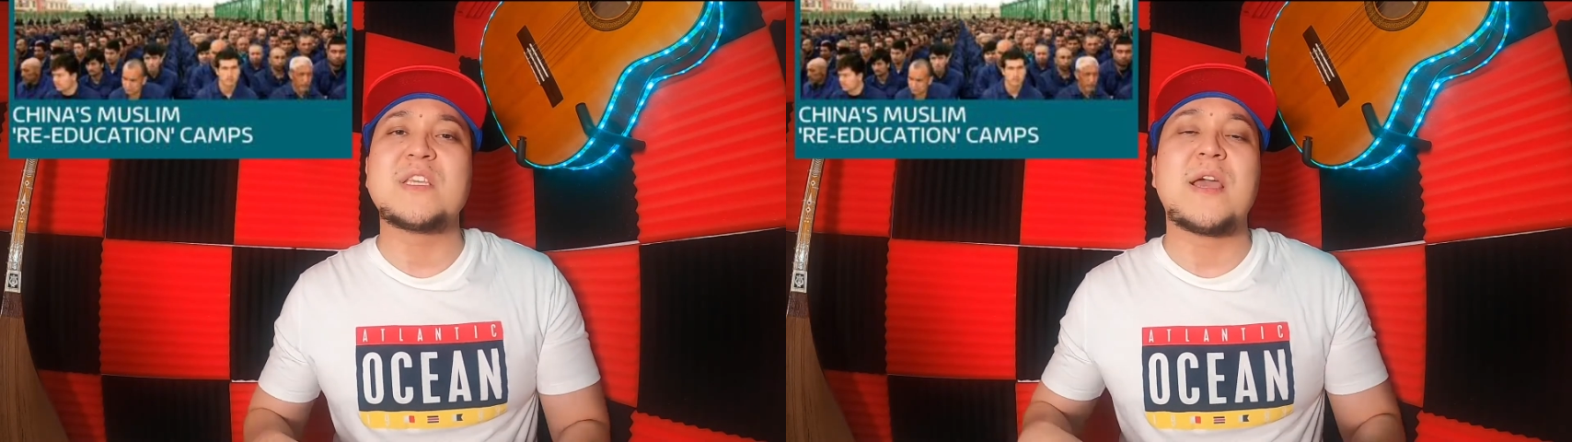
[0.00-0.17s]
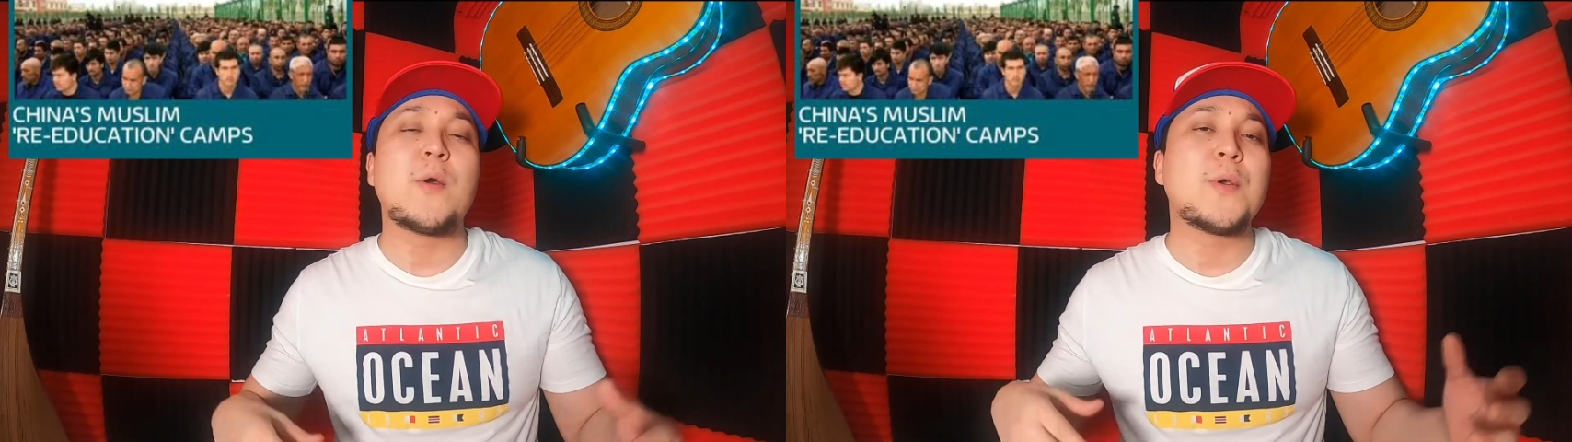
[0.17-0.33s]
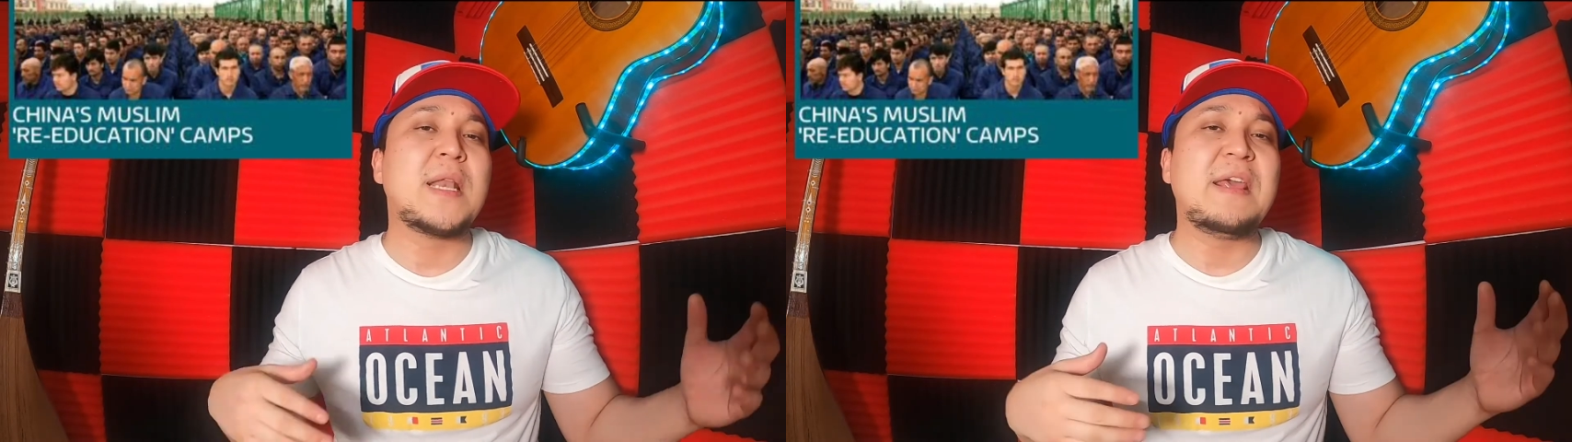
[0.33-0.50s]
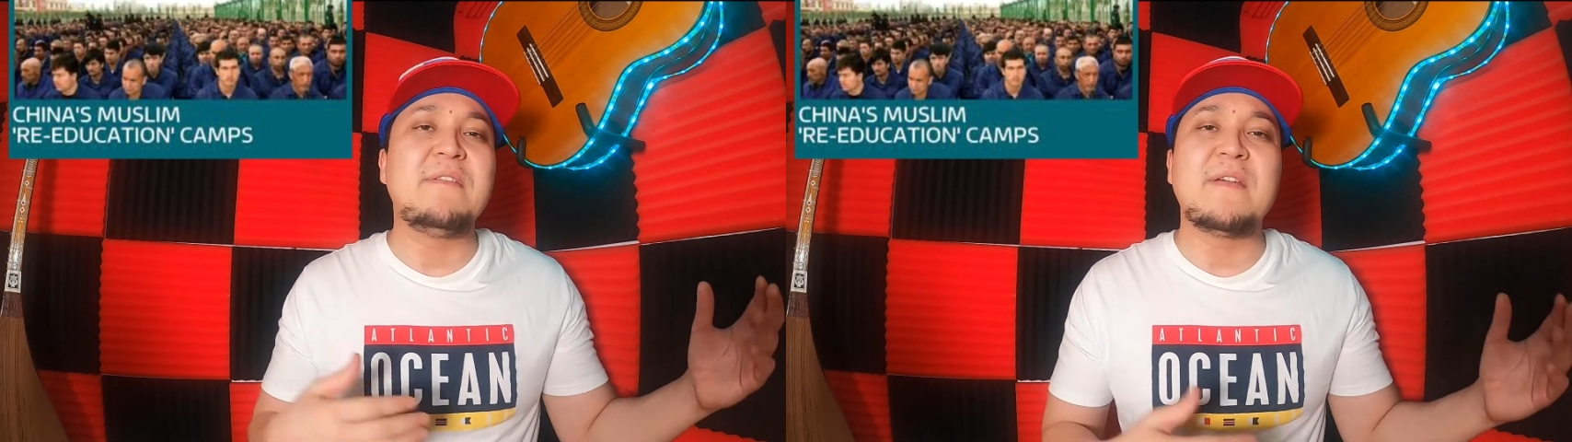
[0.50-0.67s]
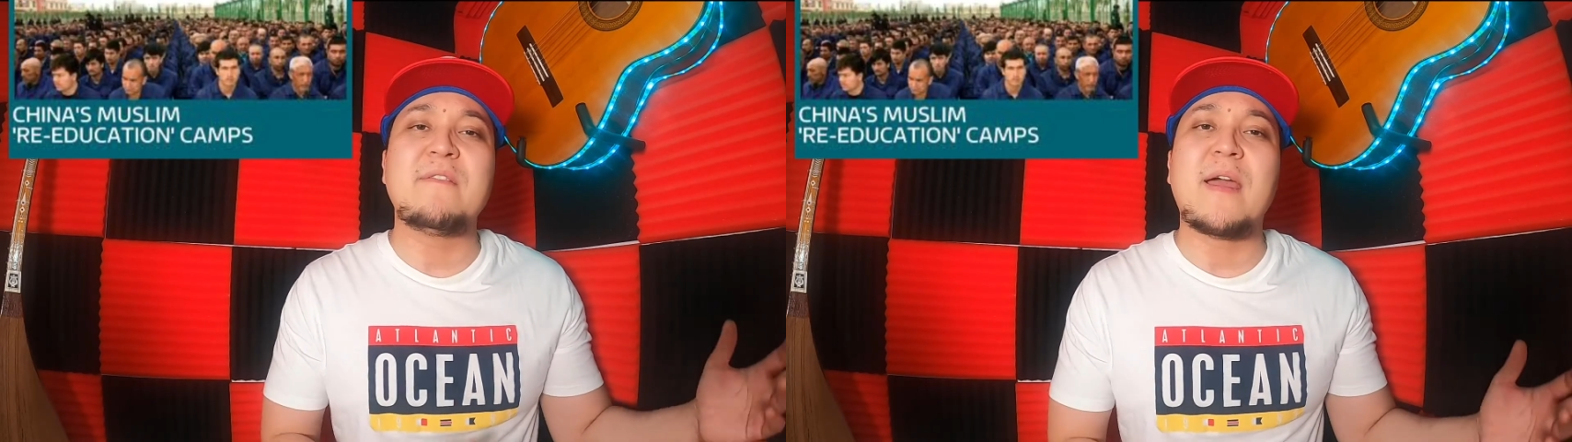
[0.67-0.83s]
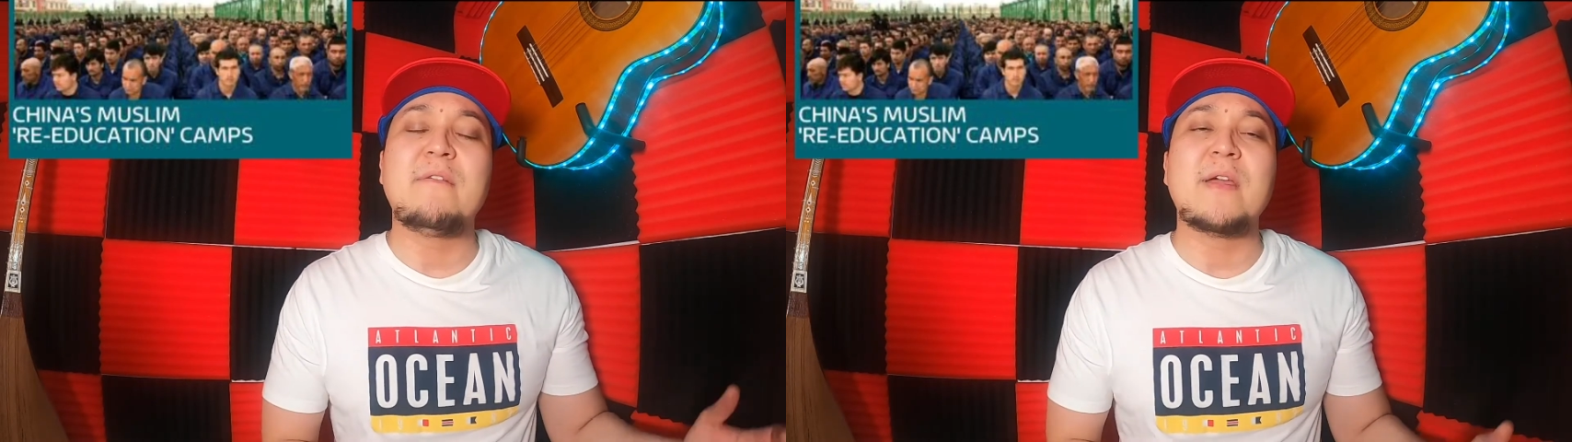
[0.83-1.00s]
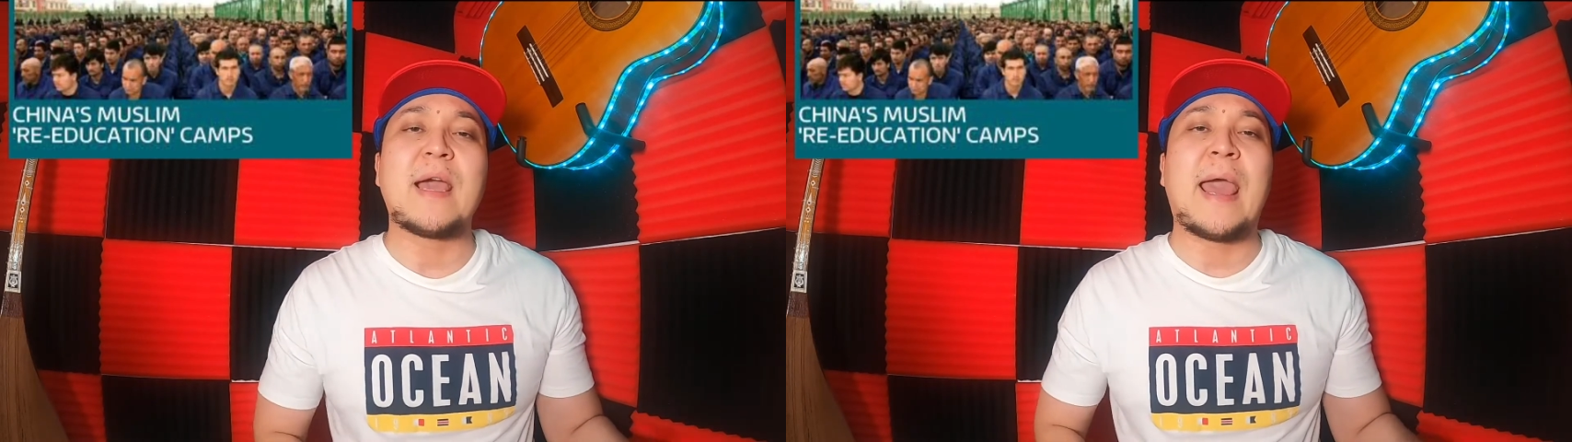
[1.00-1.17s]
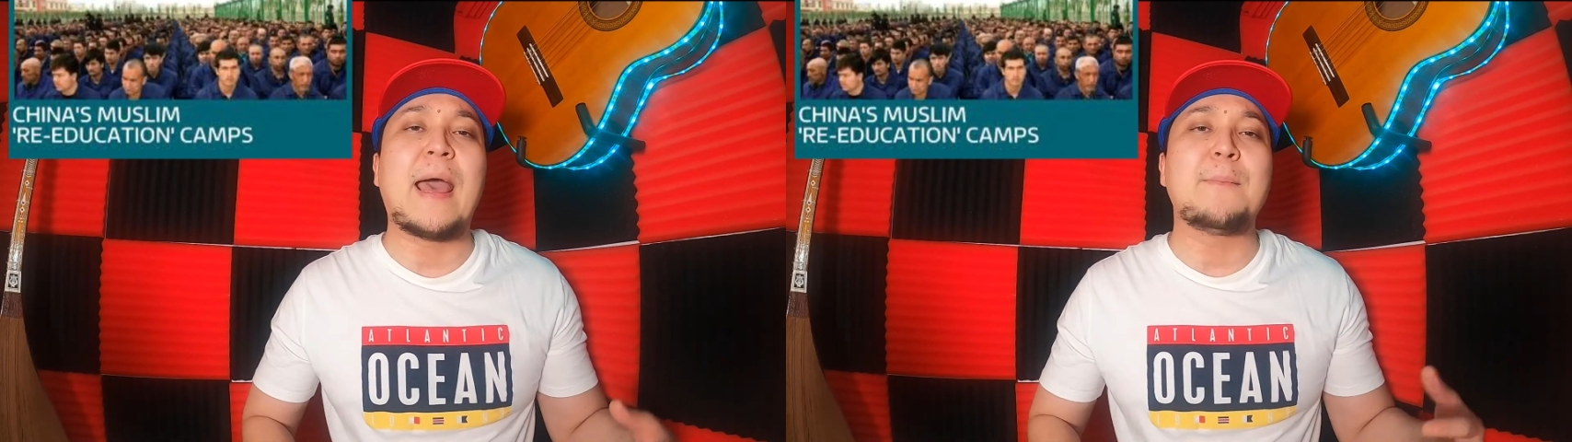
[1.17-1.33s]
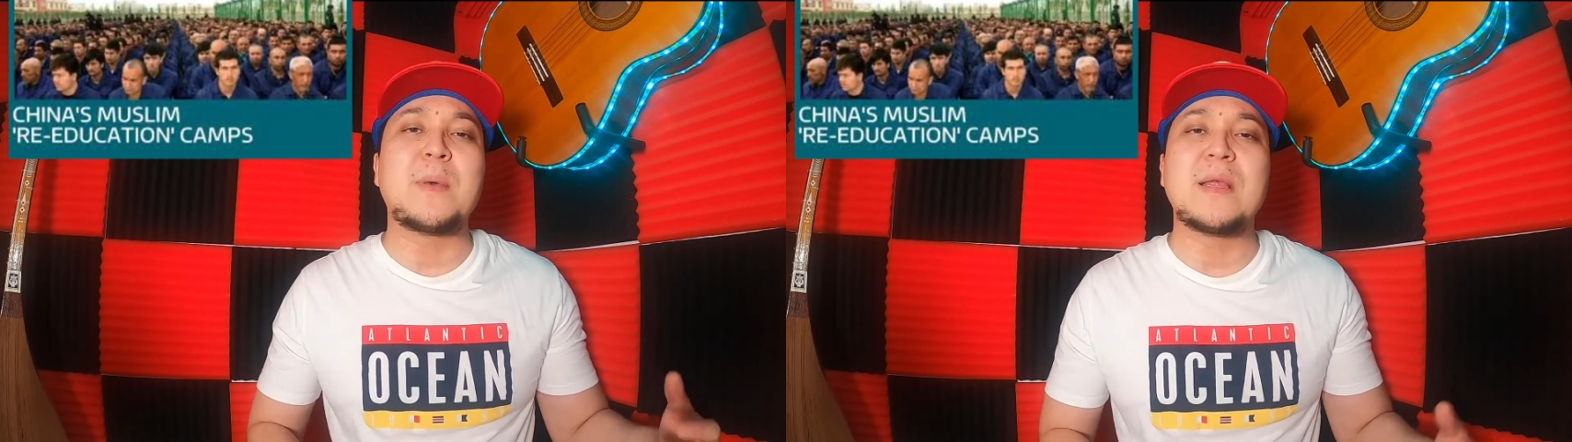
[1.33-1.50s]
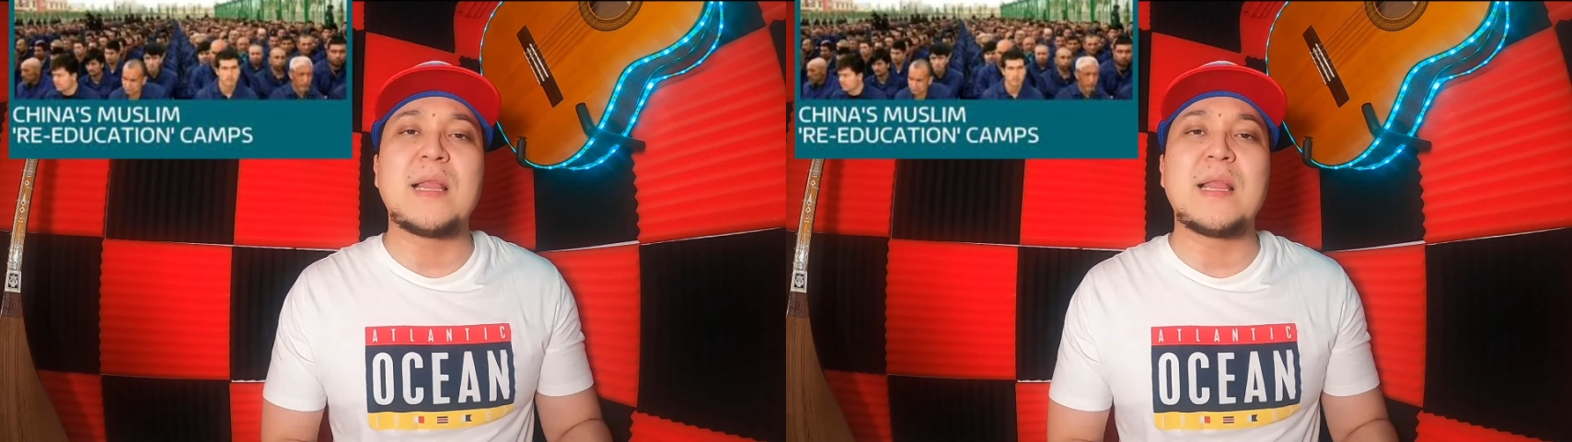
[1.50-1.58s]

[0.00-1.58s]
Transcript: they are living very happy